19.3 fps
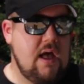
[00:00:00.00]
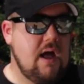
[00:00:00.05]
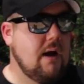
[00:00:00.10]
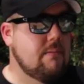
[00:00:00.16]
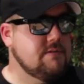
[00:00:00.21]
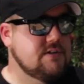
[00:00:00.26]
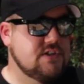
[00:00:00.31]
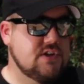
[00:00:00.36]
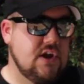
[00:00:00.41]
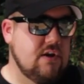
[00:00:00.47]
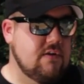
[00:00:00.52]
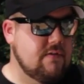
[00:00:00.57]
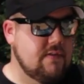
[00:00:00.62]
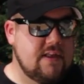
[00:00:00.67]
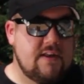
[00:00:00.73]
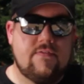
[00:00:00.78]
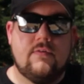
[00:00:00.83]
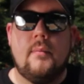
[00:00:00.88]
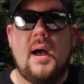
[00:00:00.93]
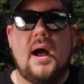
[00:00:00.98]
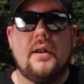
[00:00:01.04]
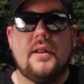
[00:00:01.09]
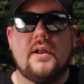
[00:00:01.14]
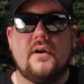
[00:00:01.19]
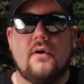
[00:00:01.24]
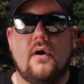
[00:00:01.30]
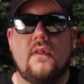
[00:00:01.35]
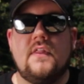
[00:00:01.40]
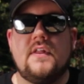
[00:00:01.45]
I'm just going to leave them out
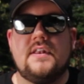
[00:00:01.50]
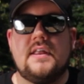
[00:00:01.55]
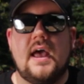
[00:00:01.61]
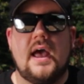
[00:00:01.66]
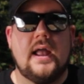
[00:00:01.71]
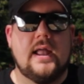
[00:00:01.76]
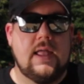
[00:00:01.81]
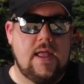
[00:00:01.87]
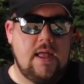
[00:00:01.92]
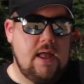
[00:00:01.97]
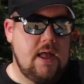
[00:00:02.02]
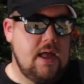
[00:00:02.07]
here on the deck,